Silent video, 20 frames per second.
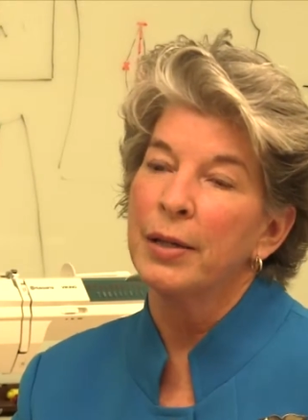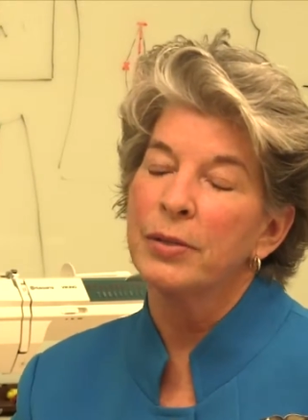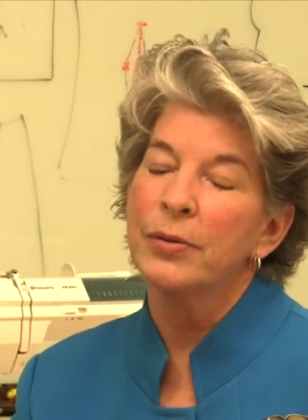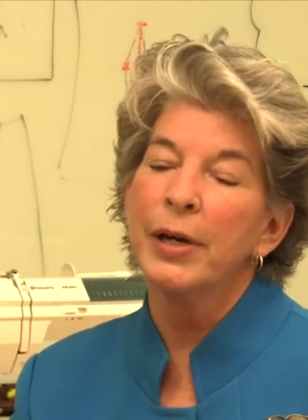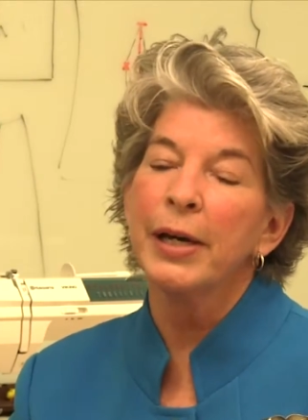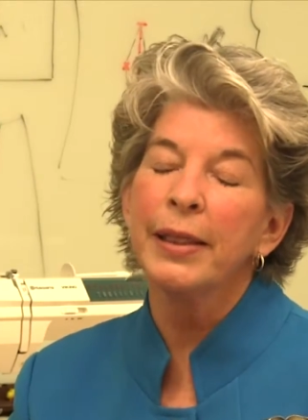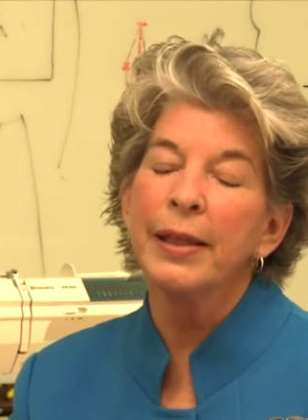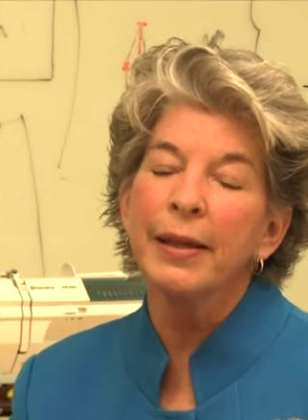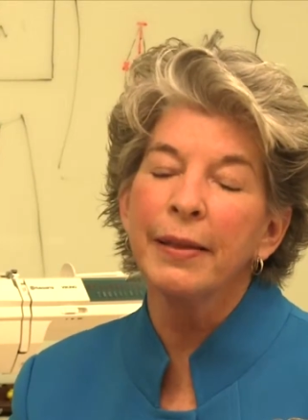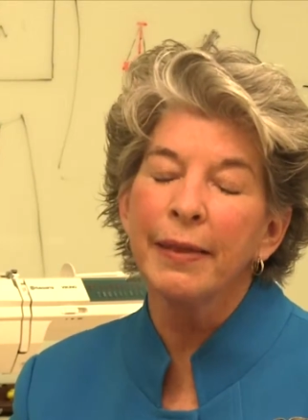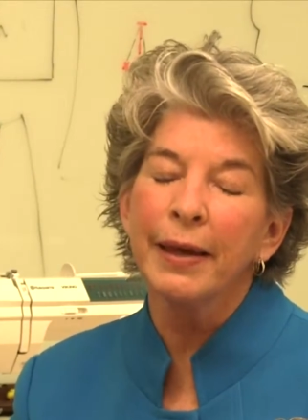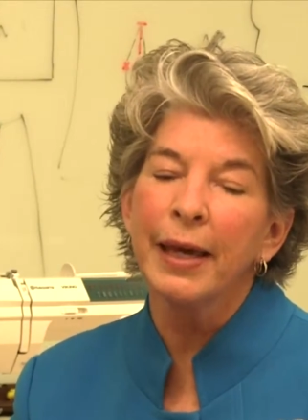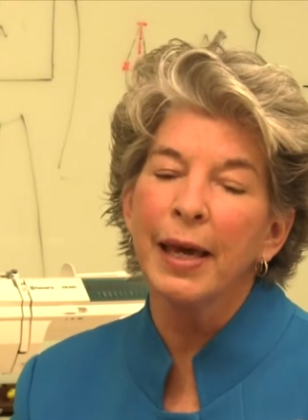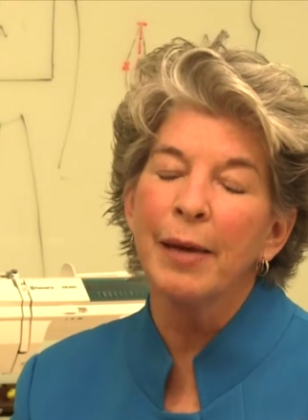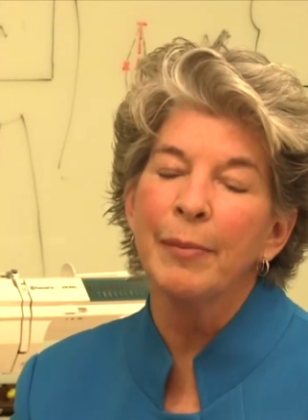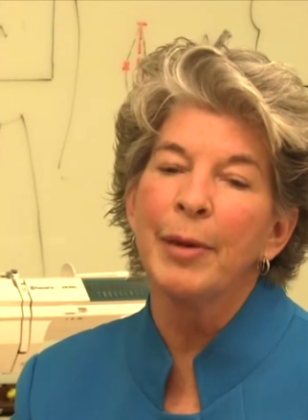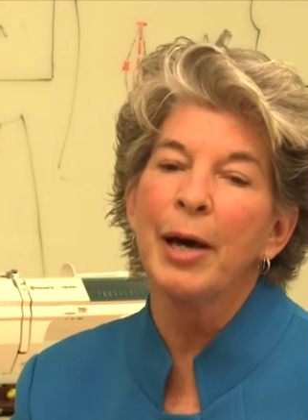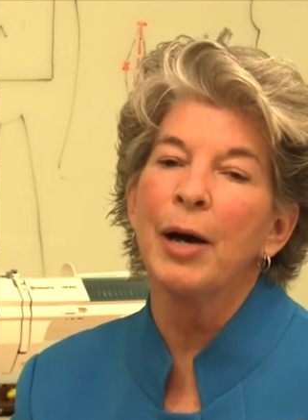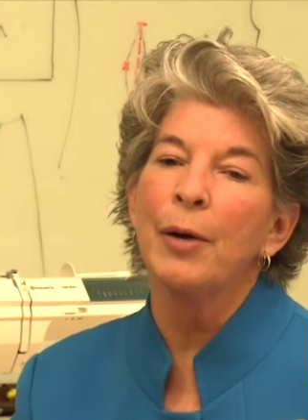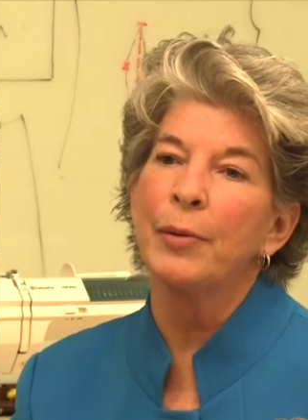So I think they
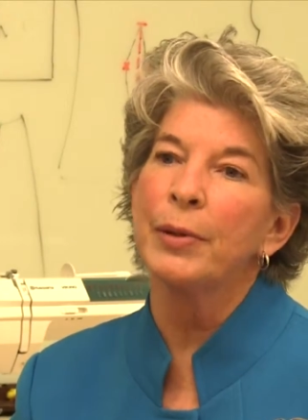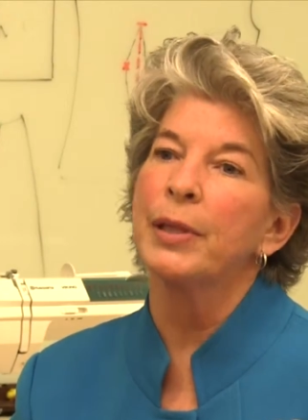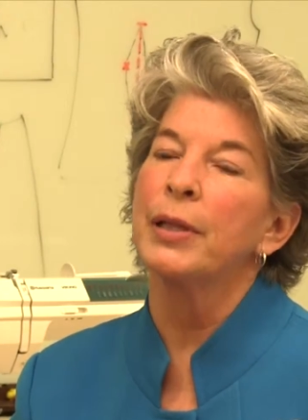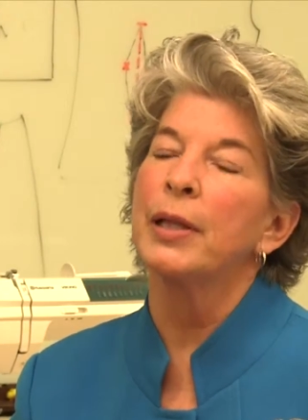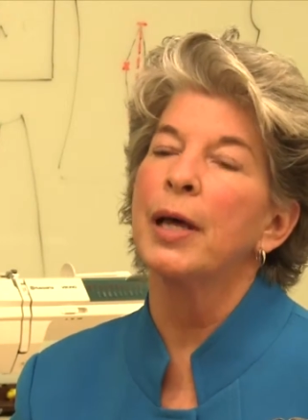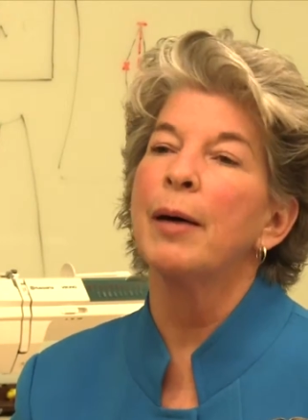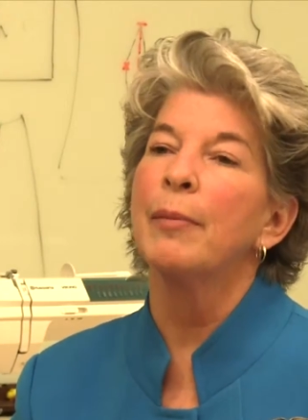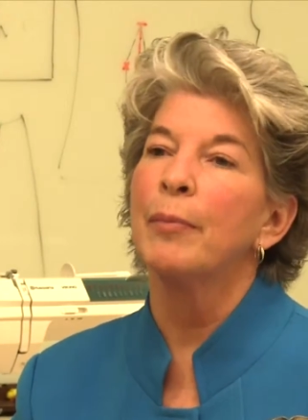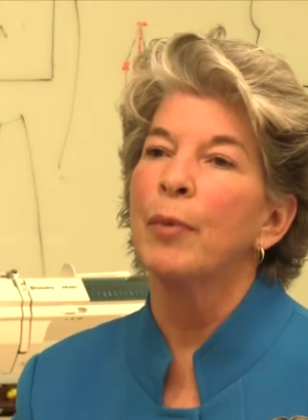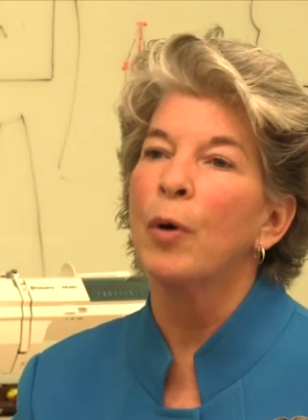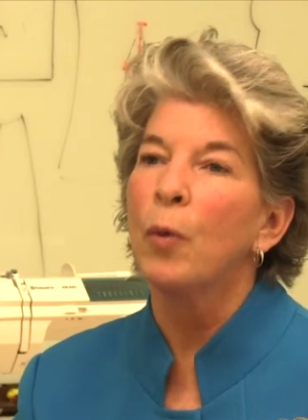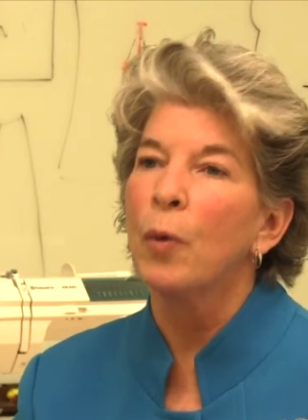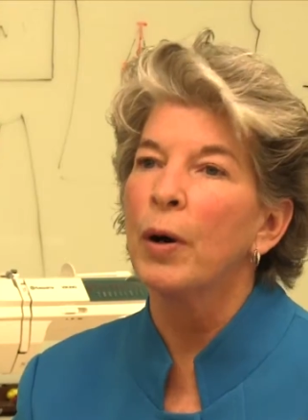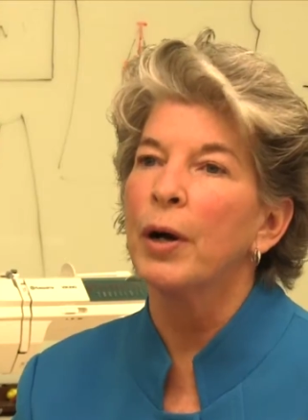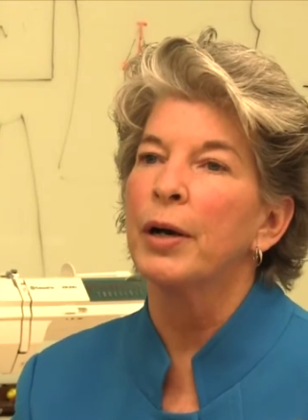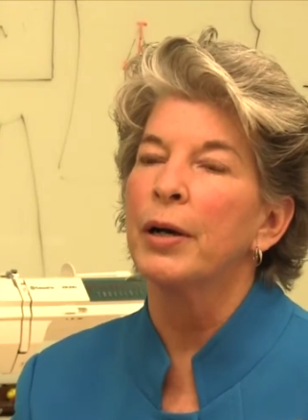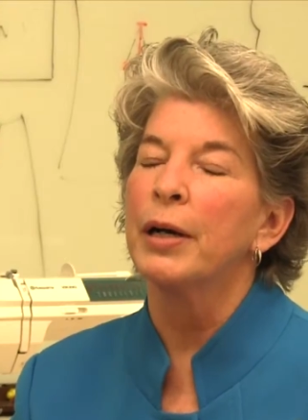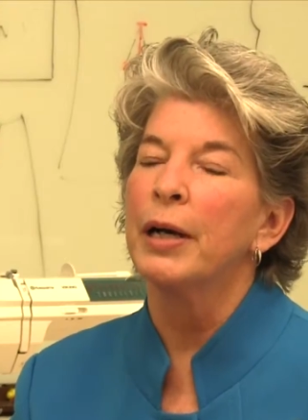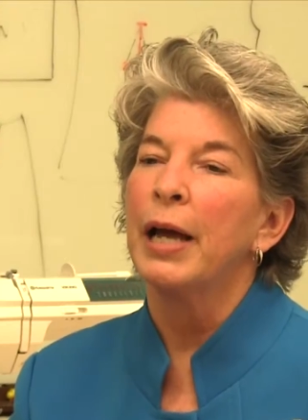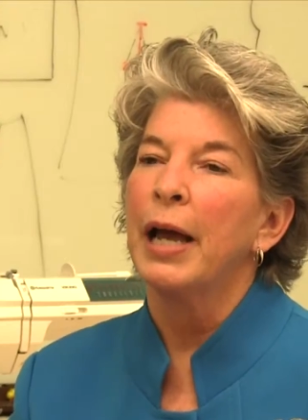came out with a lot
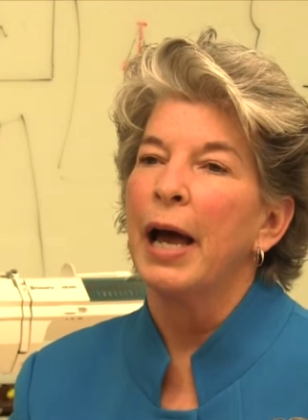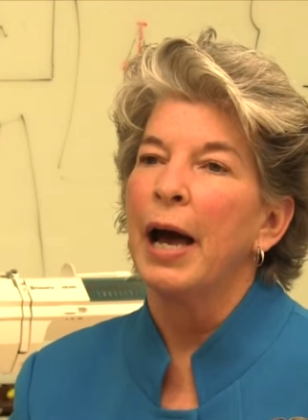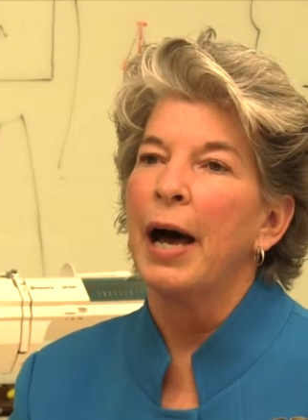more